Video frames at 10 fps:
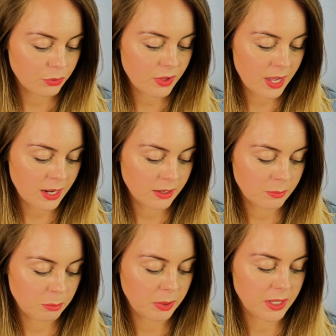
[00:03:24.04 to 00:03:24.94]

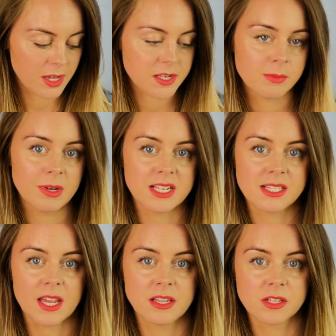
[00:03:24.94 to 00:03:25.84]
then, because my
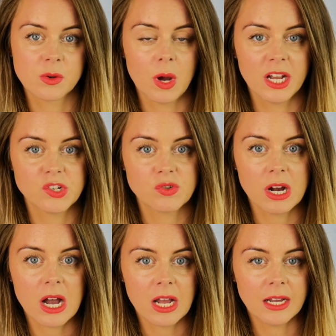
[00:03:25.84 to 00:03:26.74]
skin's quite
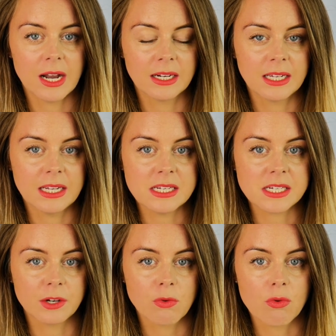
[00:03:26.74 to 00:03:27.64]
dry, I need
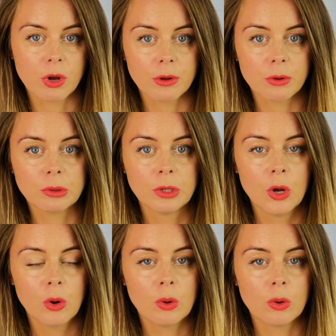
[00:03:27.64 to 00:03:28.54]
an oil
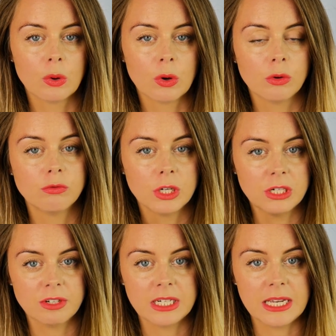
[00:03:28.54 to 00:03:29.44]
or a
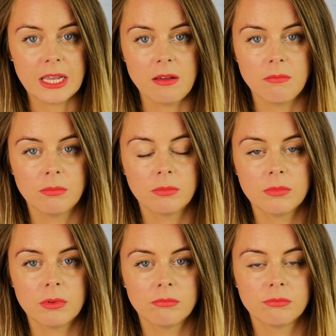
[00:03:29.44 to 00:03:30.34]
really
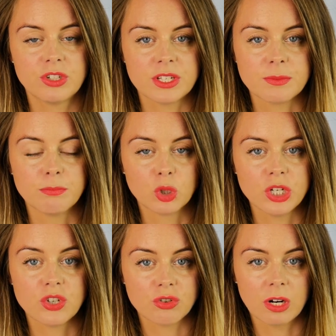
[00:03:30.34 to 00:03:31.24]
just
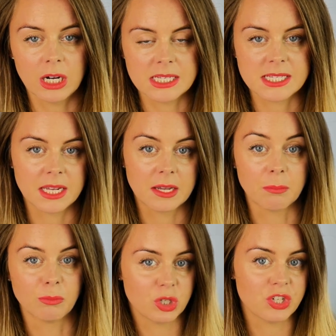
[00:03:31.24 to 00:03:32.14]

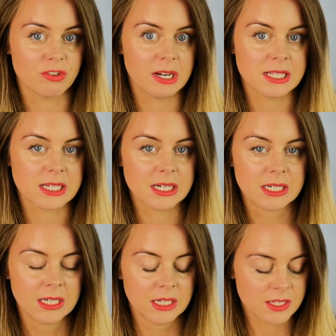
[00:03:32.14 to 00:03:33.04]
moisturiser,
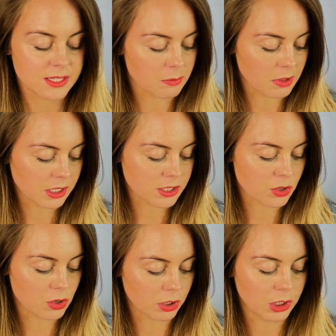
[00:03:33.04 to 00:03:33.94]
something that's
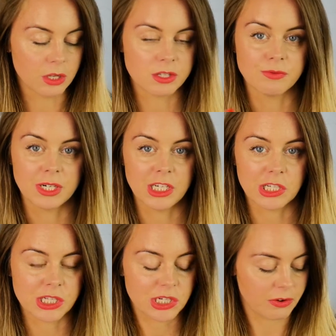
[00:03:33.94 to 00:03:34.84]
got loads of really
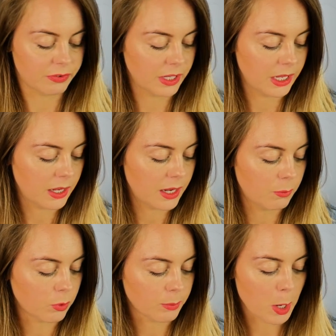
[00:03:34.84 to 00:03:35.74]
good stuff in it.
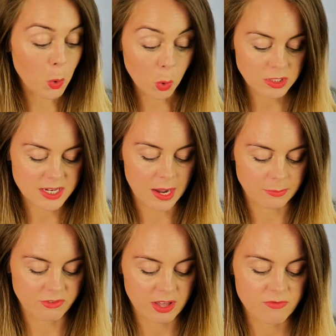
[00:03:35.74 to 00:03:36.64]
And one of my
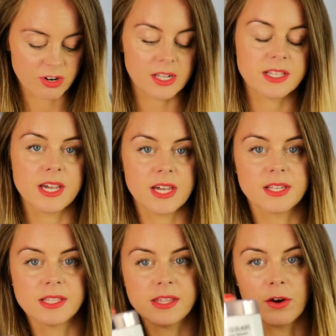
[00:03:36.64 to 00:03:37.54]
all-time favourites
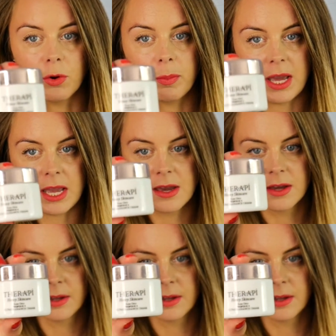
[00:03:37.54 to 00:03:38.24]
is Therapy